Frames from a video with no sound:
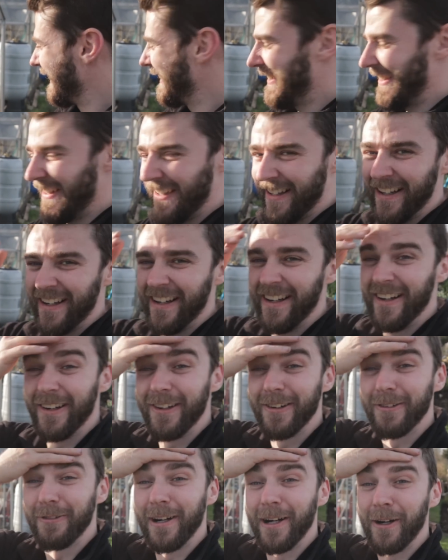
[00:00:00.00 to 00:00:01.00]

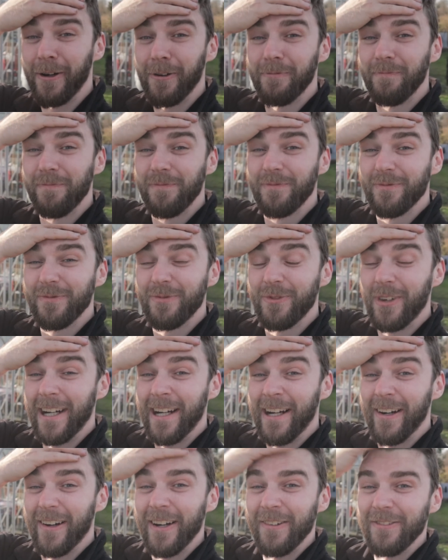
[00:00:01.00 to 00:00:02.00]
oh, wow.
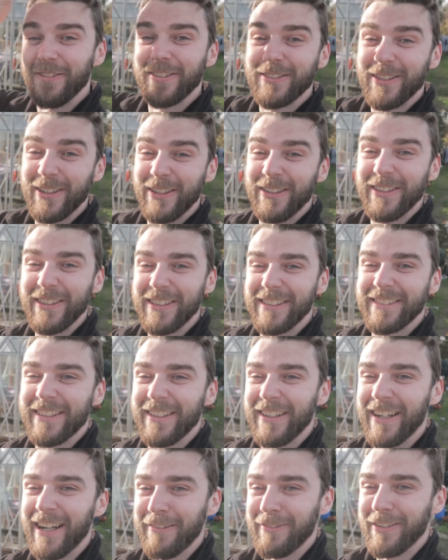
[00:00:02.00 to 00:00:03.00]
Wow, I'm so,
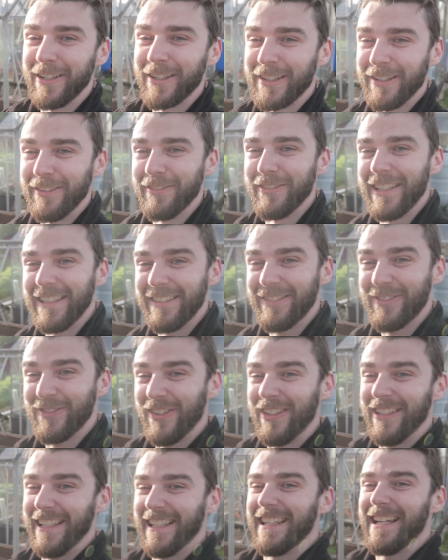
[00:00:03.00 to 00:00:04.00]
so happy. I can't, it's
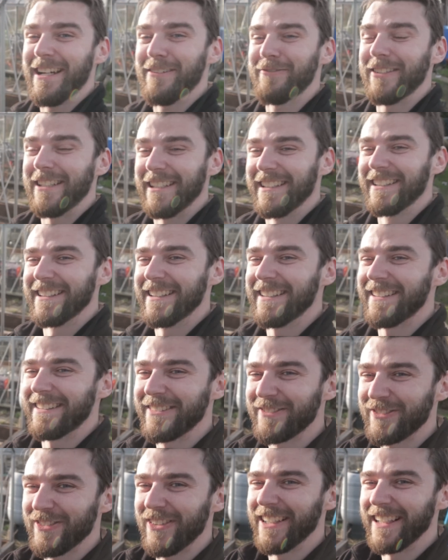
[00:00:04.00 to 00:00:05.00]
finally happening.
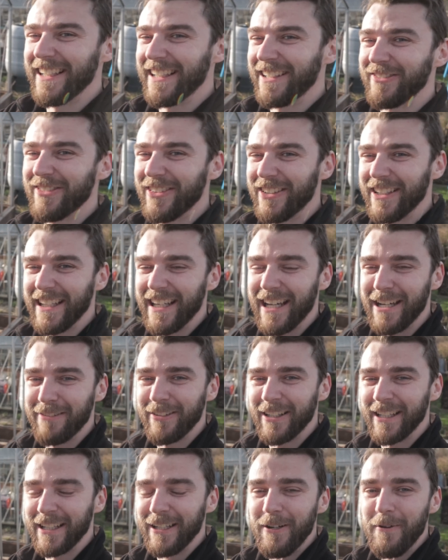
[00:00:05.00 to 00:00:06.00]
This is finally, finally
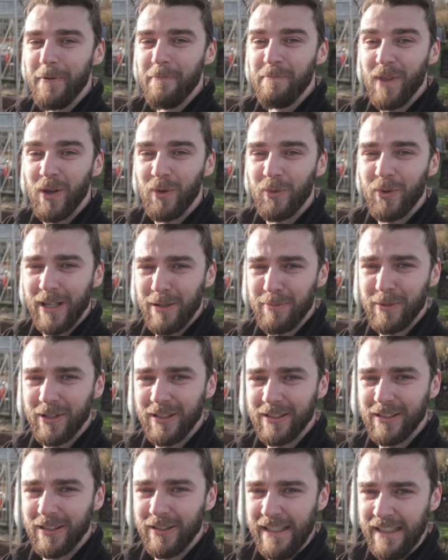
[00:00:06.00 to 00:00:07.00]
happening. What I am
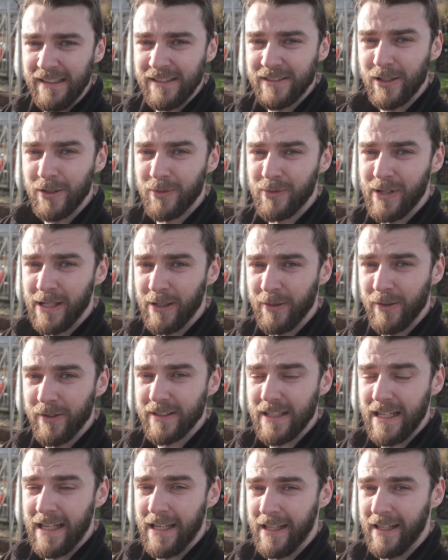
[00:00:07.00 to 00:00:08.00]
gonna do is go
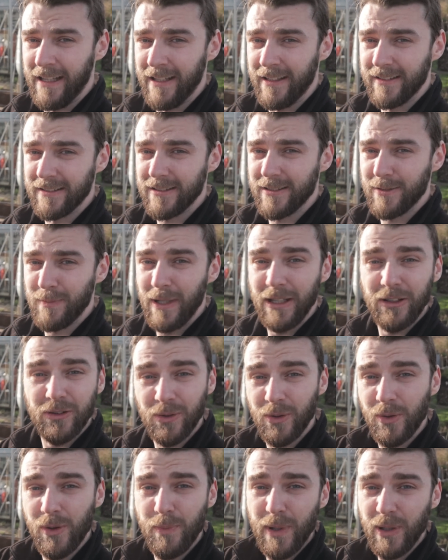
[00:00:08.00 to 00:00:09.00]
round and make
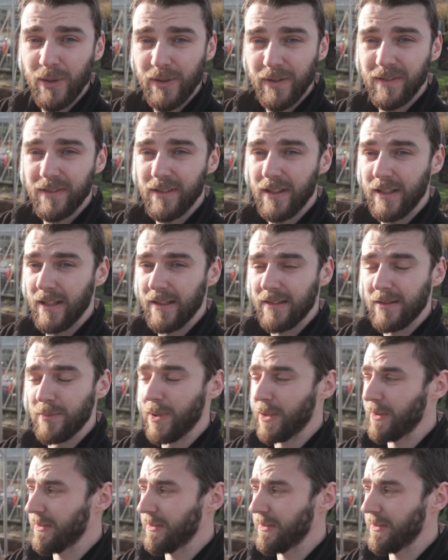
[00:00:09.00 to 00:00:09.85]
sure all the bolts, nuts and